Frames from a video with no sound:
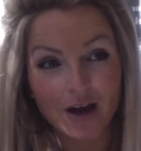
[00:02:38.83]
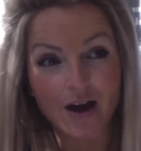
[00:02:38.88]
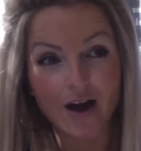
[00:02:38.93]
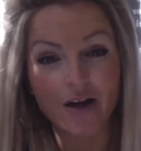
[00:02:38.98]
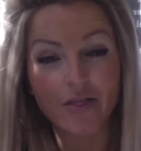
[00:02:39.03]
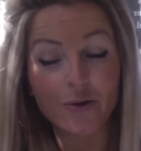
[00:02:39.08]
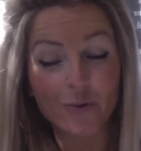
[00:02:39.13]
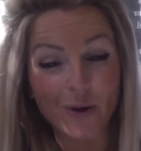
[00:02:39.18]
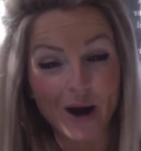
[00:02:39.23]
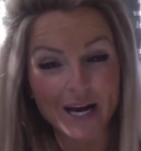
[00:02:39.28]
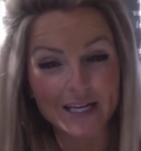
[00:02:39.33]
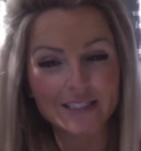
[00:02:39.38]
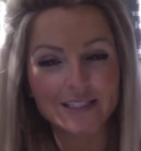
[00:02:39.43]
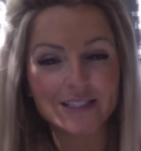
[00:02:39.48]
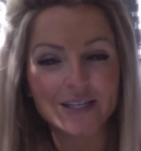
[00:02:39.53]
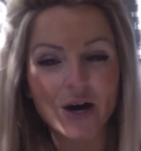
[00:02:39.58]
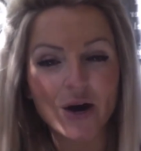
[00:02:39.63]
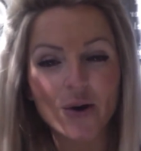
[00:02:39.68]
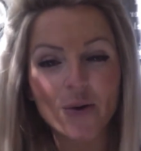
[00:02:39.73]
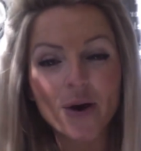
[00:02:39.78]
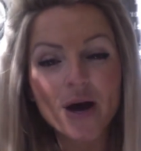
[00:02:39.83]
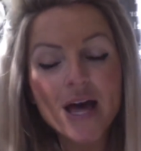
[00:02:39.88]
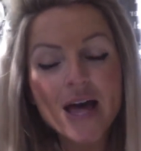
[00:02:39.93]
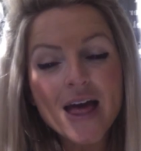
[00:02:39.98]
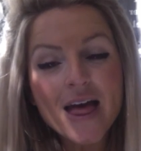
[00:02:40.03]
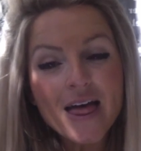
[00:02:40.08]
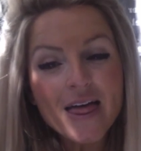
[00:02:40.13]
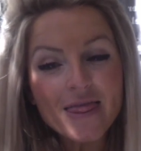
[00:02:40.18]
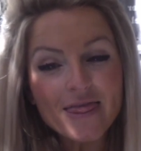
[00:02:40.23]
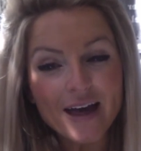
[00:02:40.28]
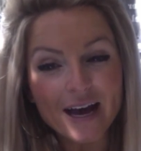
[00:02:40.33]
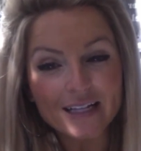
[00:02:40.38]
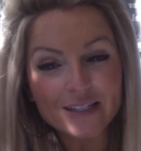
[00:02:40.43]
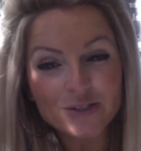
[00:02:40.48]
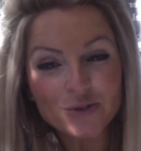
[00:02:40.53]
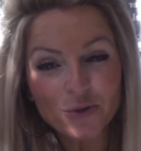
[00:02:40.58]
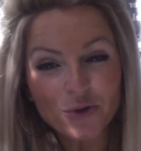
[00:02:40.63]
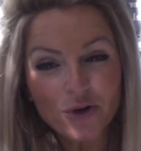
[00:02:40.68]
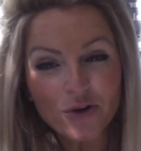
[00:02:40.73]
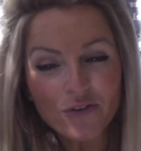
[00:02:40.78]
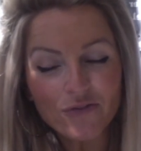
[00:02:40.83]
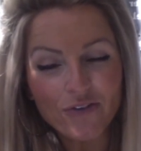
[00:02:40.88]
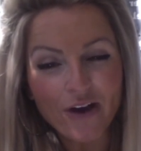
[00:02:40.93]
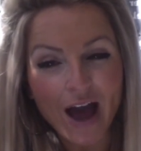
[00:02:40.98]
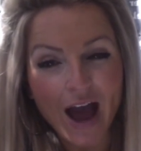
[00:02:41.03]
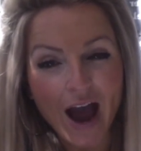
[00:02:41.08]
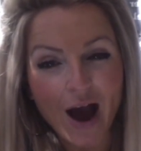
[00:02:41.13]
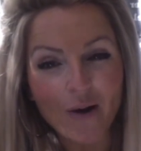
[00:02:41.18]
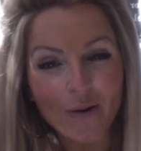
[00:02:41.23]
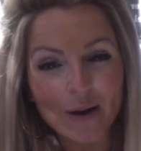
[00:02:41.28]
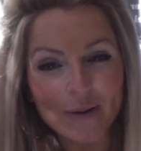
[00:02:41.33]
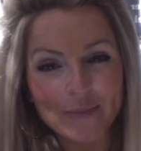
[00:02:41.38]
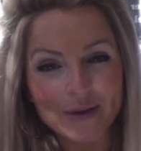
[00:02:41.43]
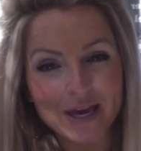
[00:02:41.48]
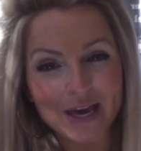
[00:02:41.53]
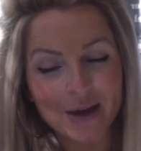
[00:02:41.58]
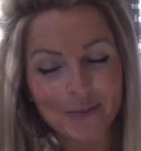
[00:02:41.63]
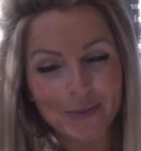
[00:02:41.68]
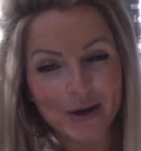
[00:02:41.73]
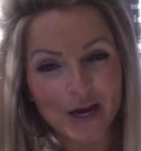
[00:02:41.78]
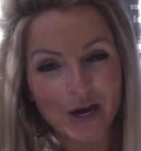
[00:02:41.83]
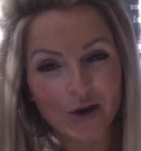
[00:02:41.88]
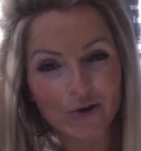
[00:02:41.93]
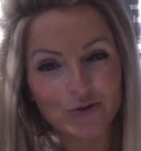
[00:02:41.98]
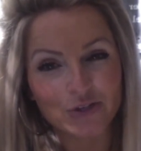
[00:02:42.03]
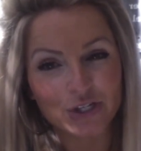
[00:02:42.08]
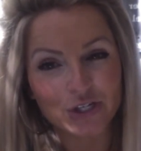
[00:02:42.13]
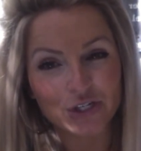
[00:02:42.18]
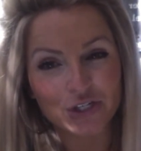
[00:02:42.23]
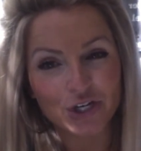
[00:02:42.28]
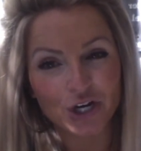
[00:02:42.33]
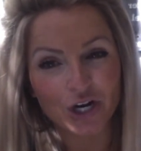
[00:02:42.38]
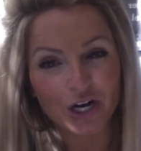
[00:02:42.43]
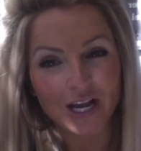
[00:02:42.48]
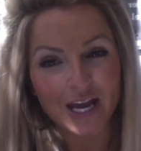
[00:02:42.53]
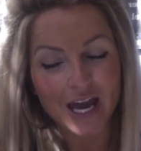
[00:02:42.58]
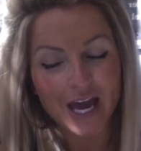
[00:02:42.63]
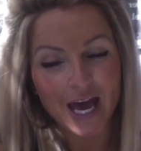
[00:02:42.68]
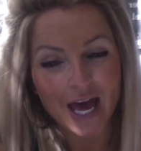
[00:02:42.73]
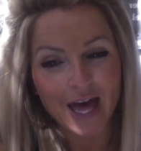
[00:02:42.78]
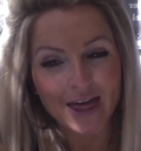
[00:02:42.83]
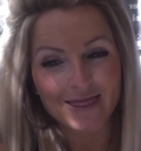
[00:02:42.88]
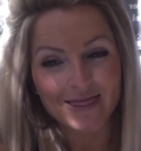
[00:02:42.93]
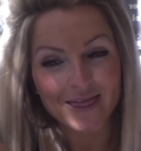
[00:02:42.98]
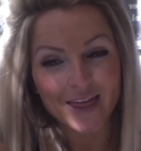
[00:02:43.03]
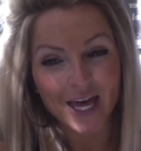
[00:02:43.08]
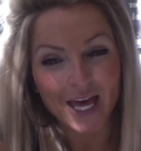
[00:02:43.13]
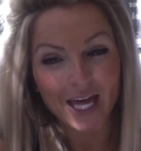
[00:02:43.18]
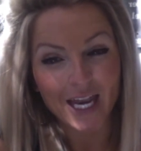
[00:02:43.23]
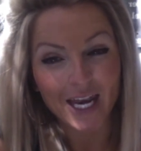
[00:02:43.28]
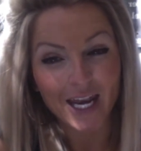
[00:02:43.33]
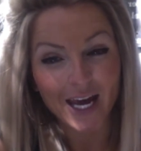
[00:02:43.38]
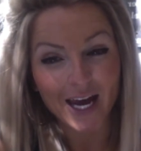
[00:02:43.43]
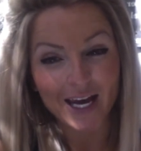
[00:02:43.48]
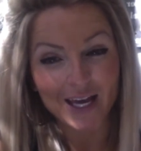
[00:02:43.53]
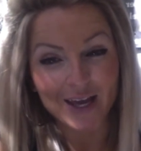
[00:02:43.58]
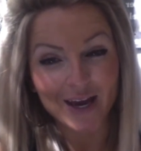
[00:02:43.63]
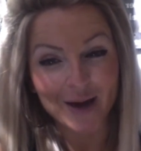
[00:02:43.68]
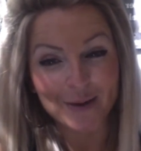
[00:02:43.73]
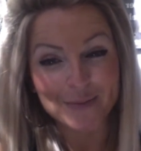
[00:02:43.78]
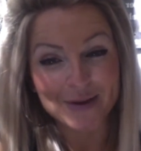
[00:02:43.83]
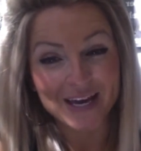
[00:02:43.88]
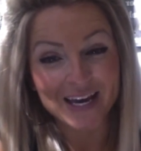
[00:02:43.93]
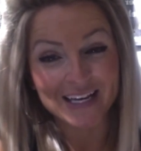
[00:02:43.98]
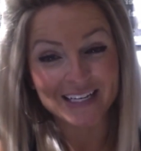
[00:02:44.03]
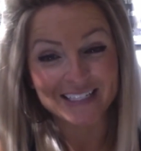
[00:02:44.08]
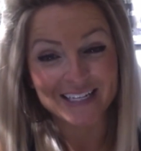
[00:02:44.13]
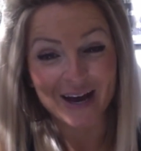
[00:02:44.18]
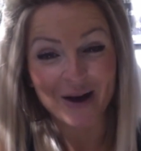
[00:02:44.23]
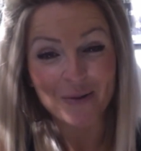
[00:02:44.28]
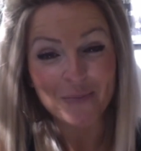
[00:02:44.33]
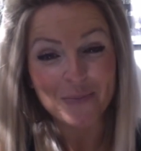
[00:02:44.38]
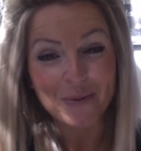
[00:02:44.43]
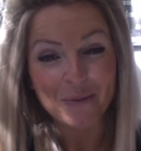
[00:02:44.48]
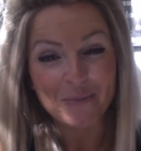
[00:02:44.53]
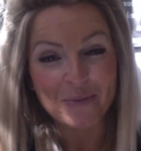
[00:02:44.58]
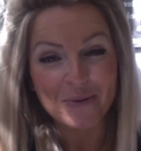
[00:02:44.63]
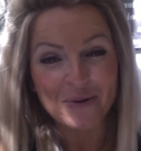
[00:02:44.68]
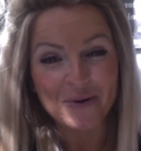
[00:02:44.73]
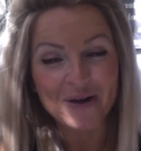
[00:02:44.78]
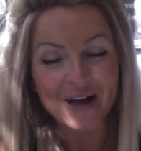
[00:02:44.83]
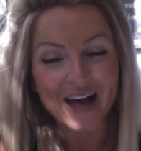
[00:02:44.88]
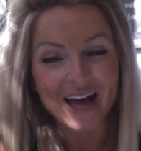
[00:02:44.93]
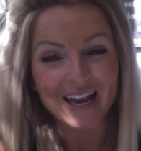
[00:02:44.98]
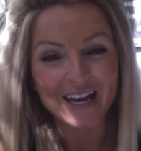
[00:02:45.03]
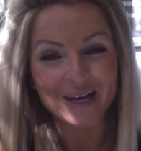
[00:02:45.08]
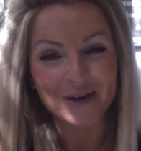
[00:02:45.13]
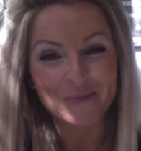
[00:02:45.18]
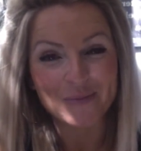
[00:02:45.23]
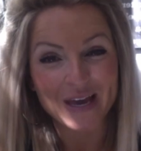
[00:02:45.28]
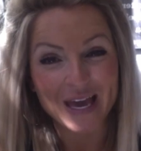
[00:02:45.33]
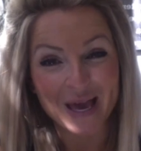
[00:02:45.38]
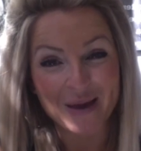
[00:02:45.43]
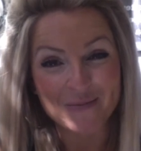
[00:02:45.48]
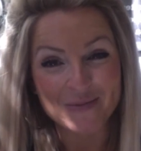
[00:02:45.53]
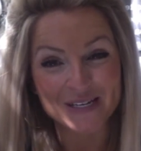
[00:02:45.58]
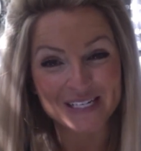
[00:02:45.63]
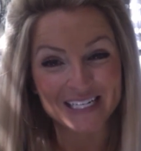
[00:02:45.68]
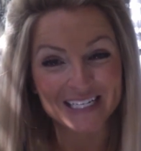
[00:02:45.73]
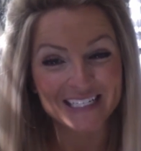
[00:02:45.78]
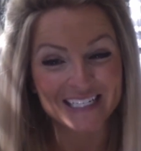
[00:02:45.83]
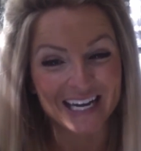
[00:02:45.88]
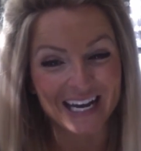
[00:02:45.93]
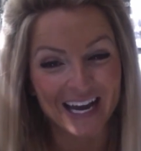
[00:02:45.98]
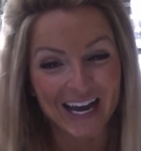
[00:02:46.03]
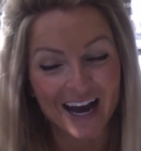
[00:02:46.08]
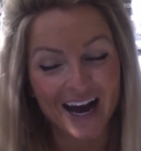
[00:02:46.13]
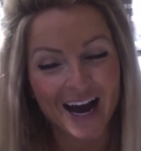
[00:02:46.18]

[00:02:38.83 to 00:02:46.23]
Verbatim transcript: otherwise. So that's sort of how I began my coaching journey. And then I began to help people, and it became addicting.